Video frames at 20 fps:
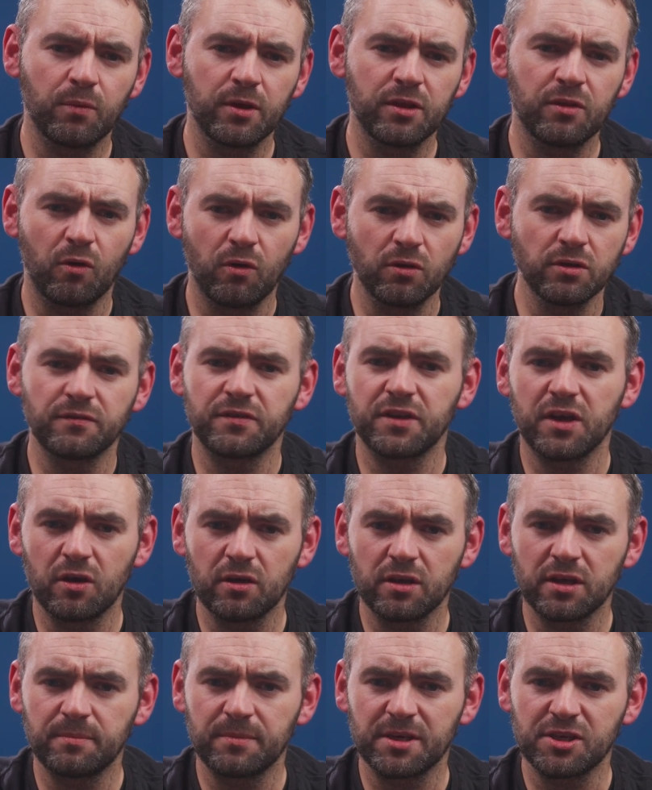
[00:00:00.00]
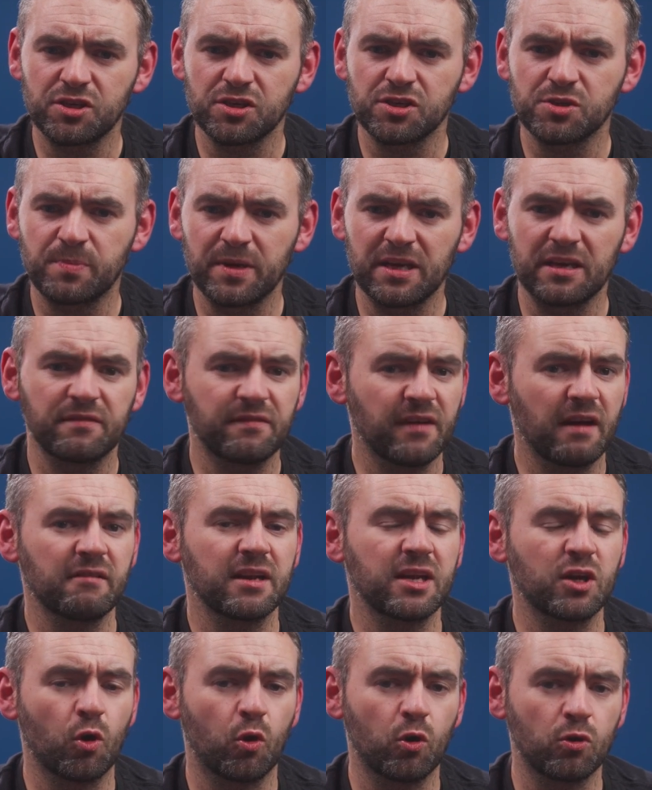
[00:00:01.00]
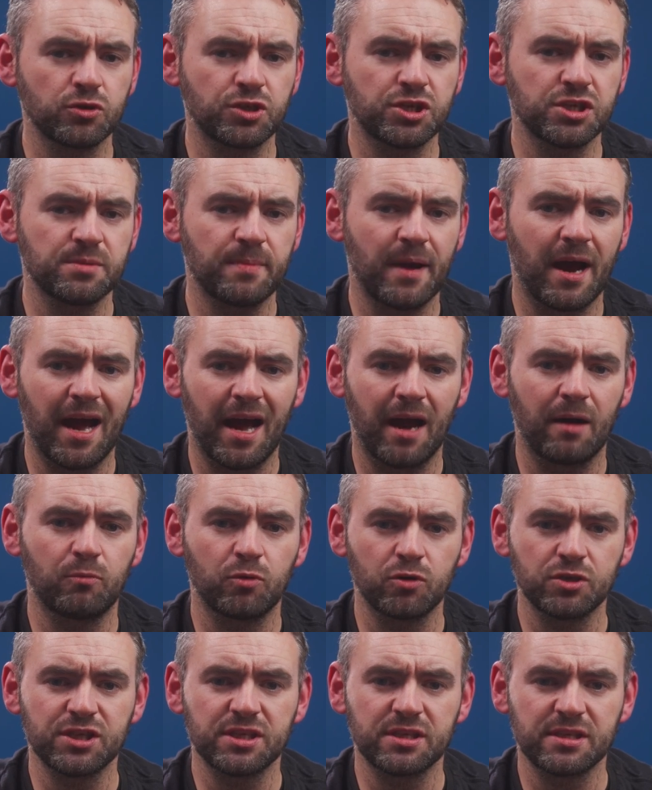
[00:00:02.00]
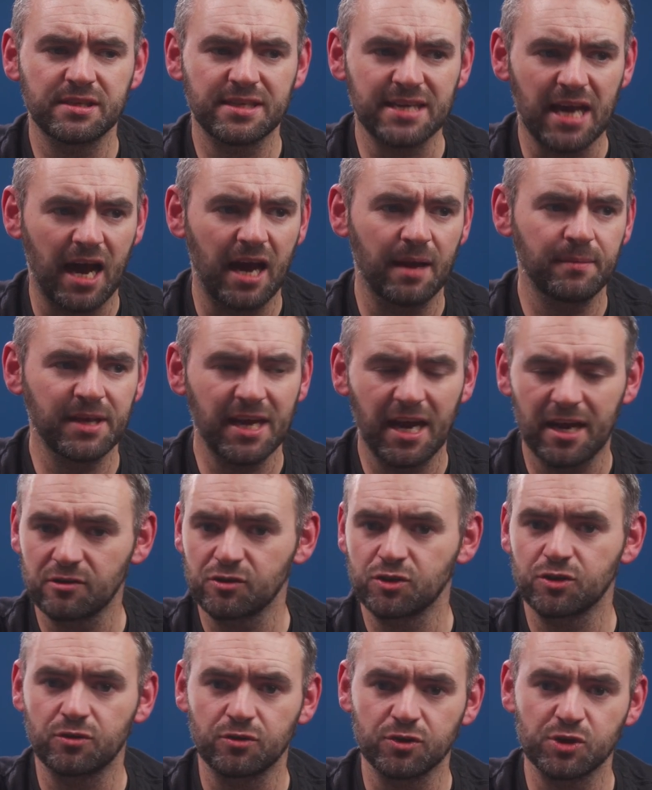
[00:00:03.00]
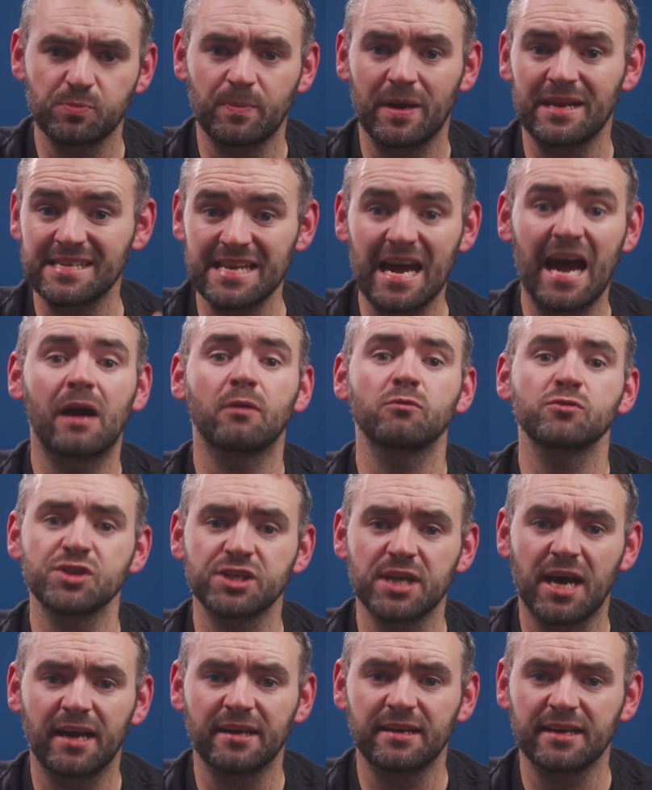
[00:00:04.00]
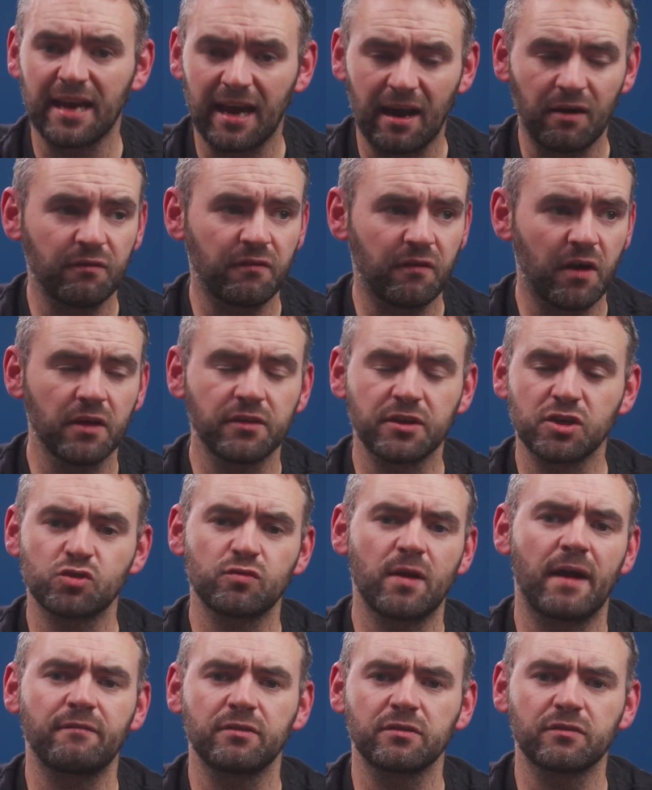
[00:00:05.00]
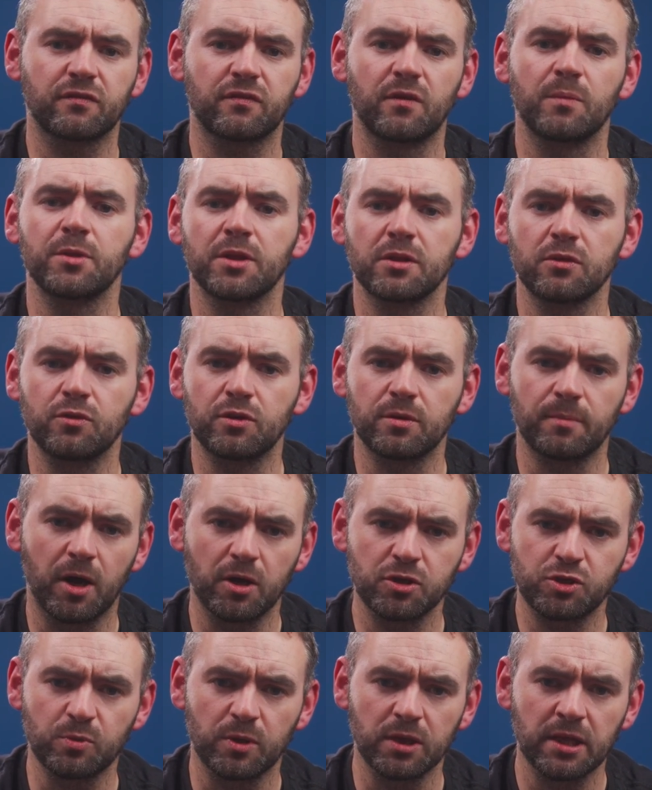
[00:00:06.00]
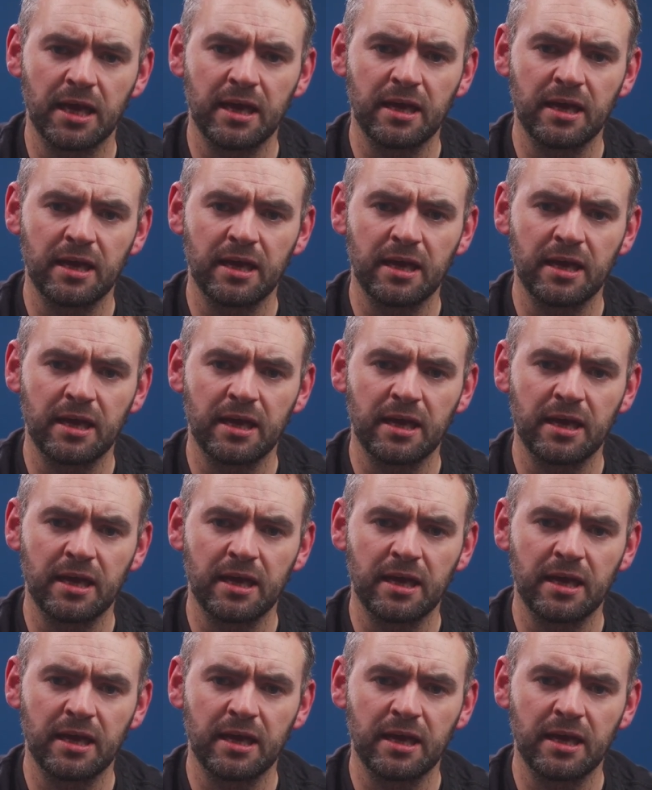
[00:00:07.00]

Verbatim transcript: with all of the early missions being very cautious about how much time the astronauts spent outside and how far they travelled from the lunar module,